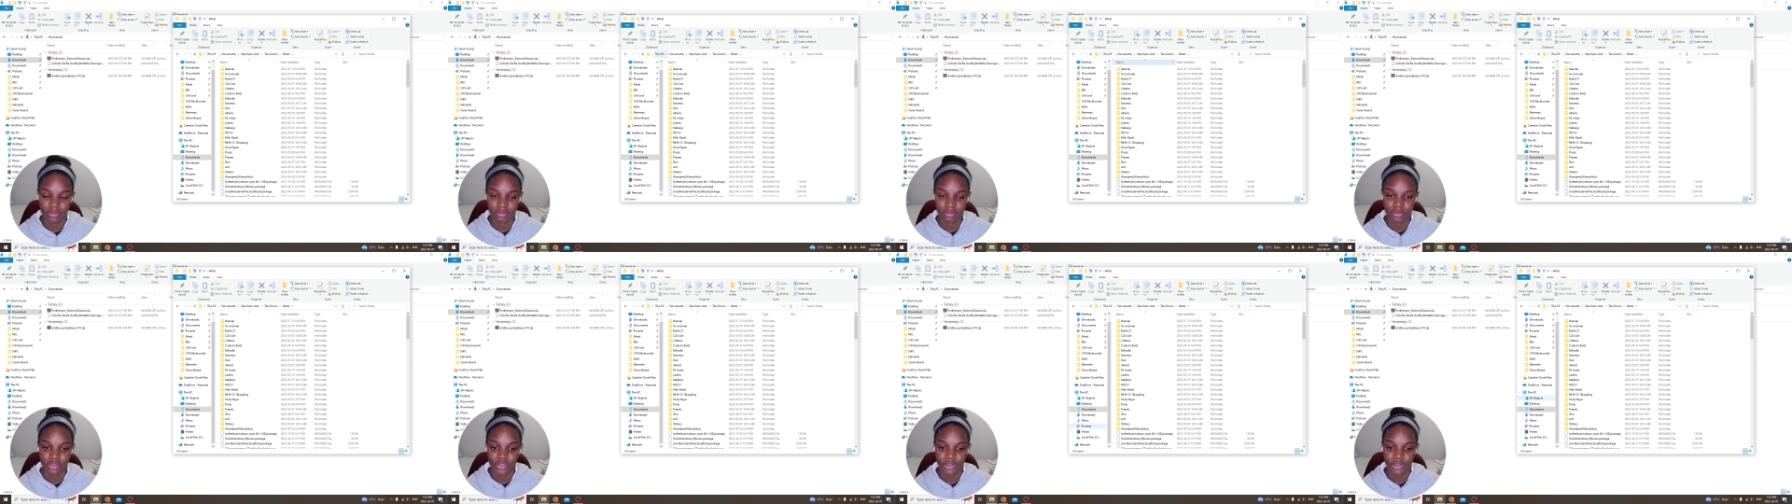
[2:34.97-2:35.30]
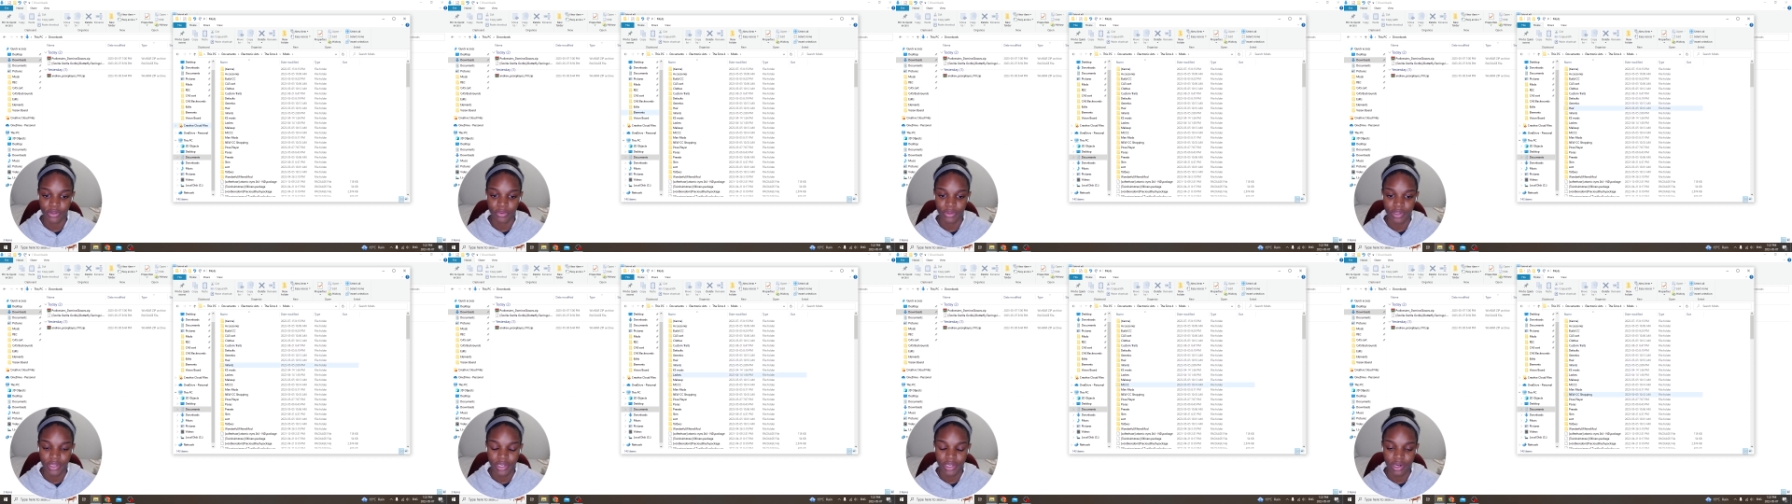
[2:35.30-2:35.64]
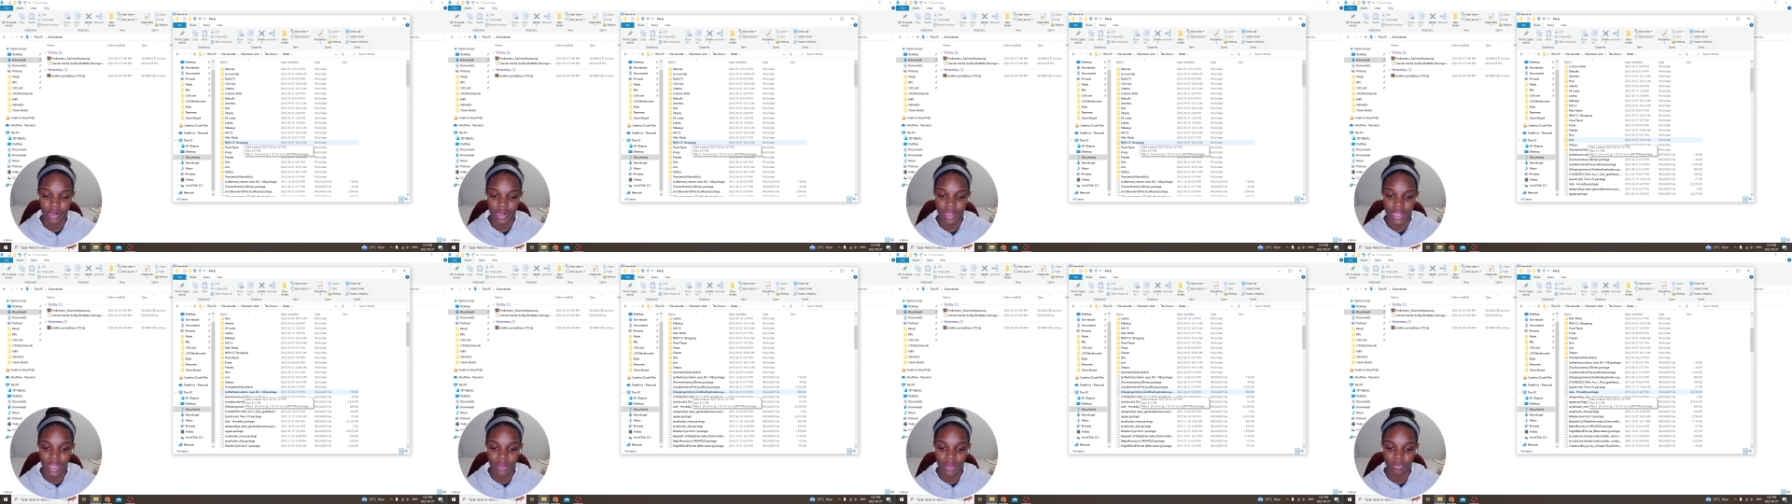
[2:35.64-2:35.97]
So here I
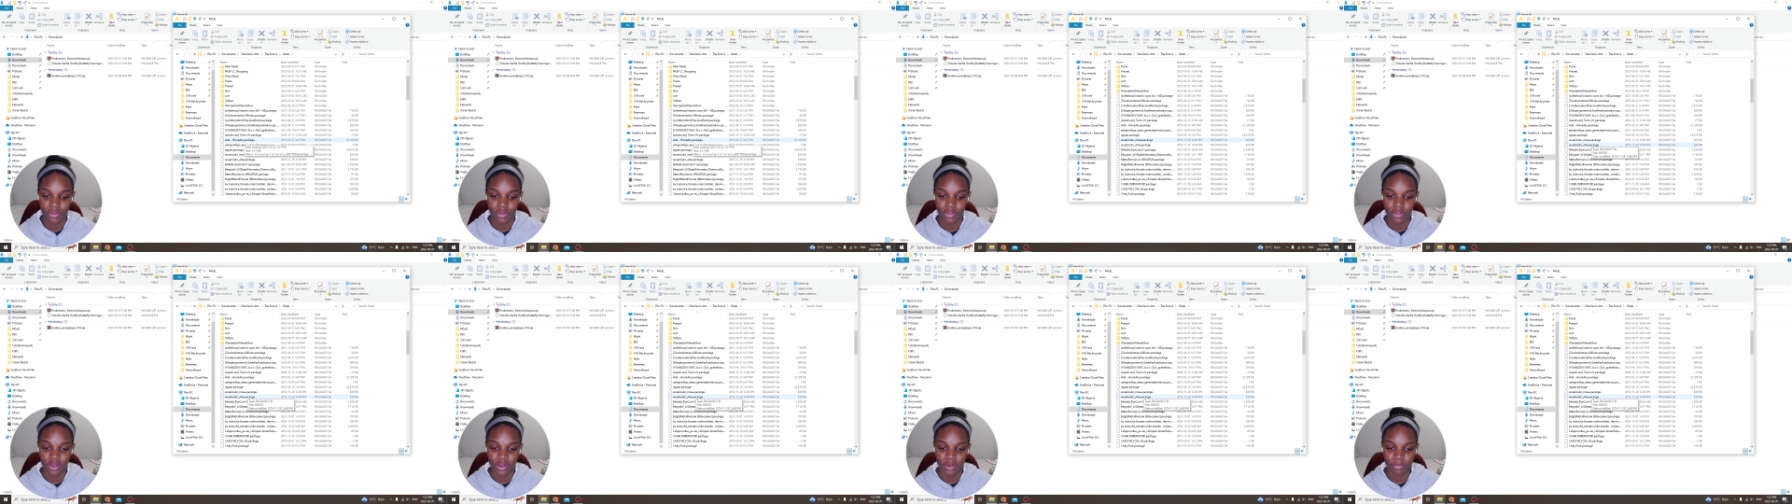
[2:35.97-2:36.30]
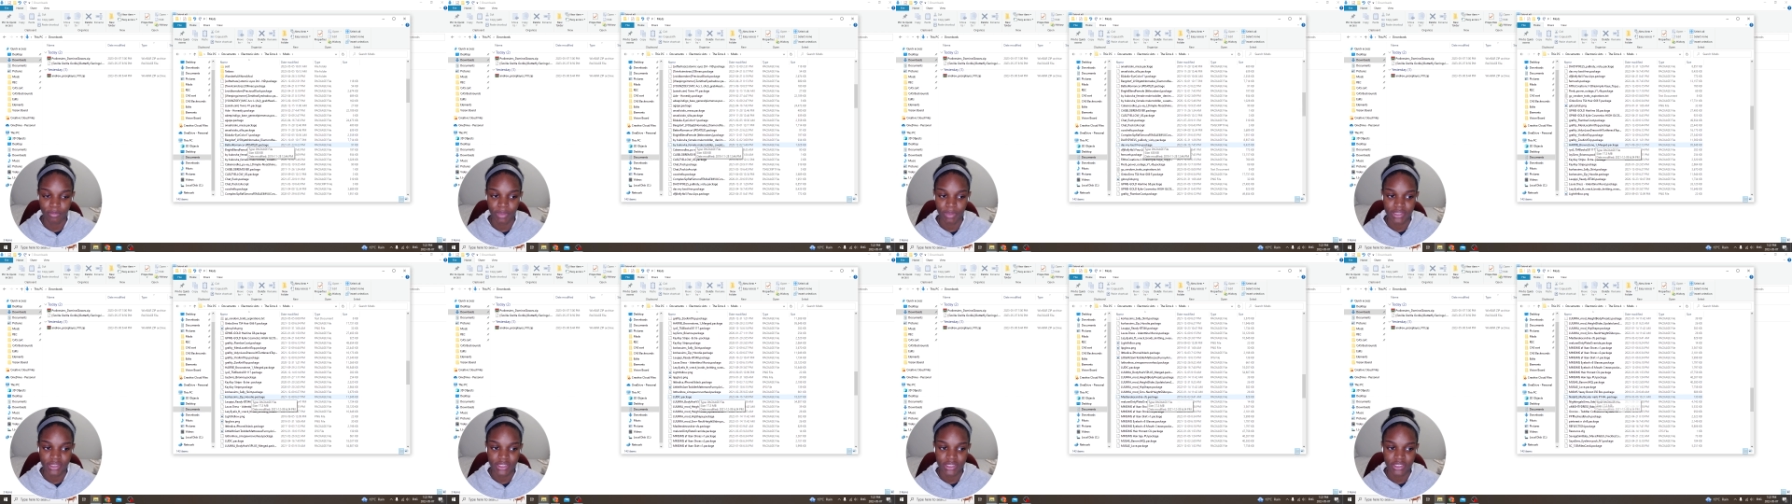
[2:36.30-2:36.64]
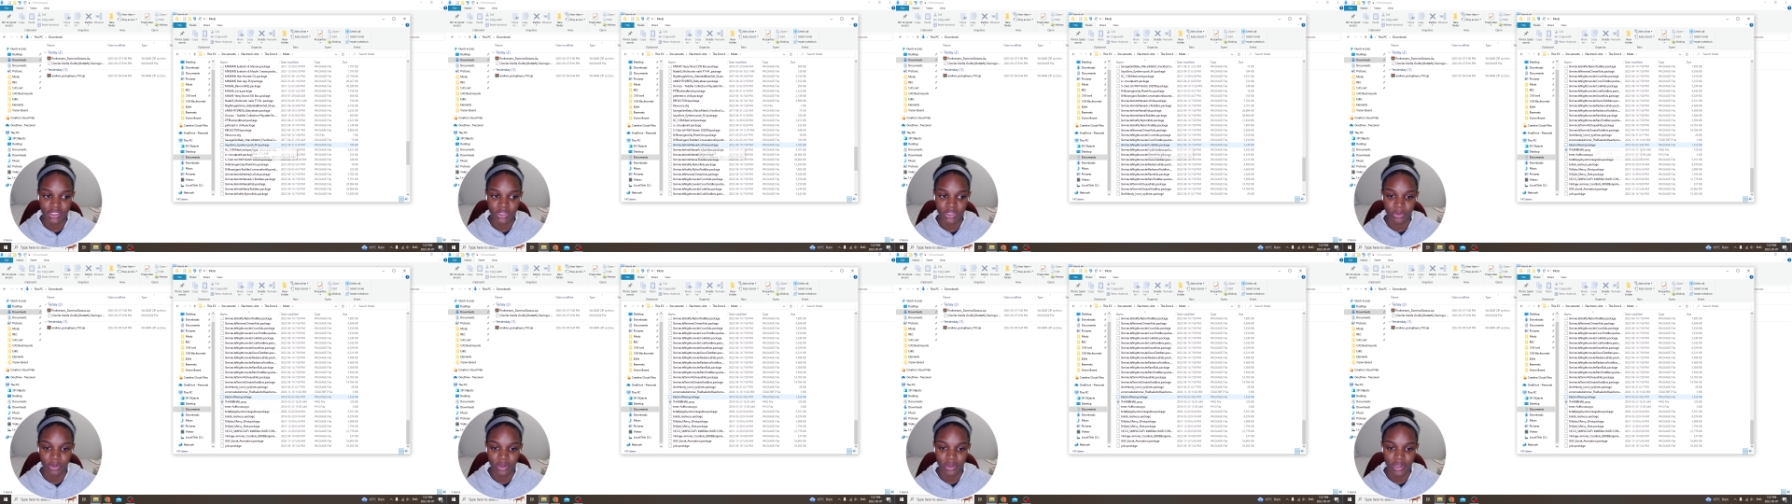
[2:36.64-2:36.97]
have a lot of my CC
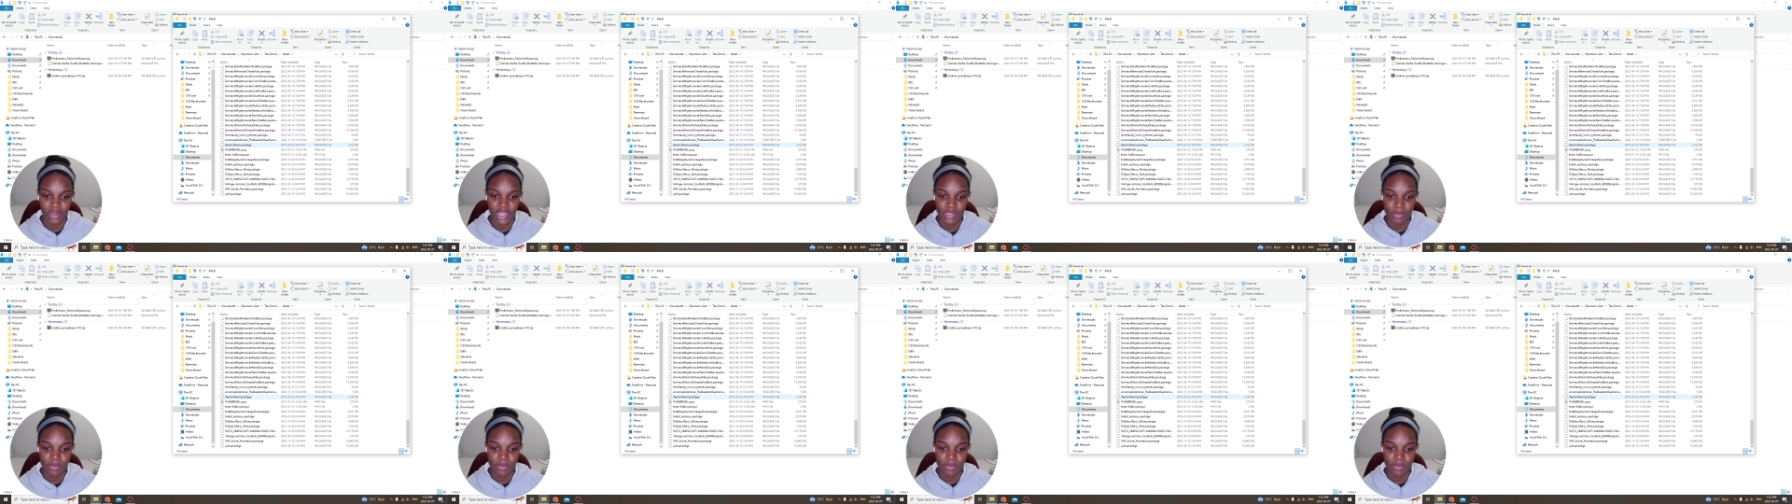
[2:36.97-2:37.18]
organized,